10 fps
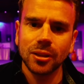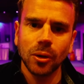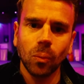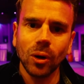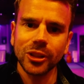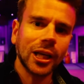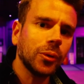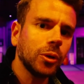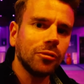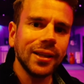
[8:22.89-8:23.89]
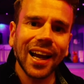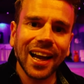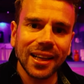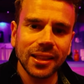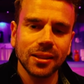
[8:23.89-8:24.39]
So watch how you
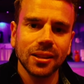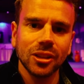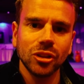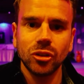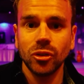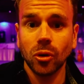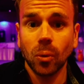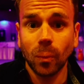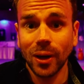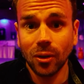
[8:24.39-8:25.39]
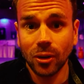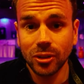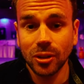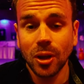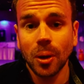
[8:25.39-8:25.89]
react to your weight
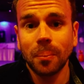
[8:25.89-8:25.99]
loss,